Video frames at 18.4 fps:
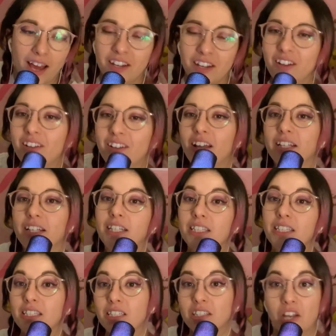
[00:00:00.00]
And,
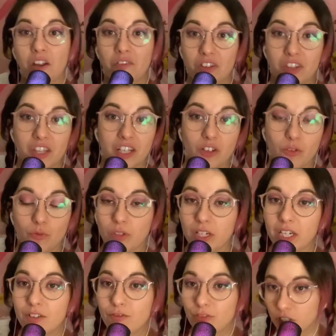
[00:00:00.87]
like, this is another thing
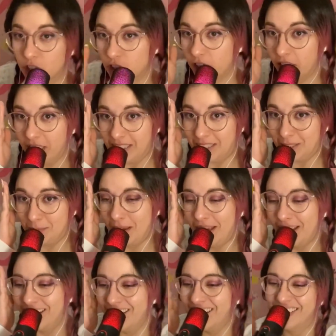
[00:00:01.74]
that really
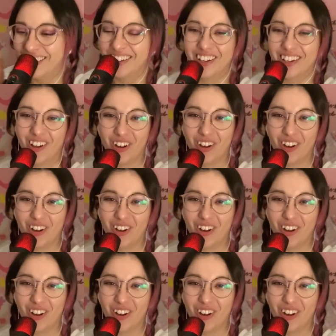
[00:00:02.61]
frustrates me in a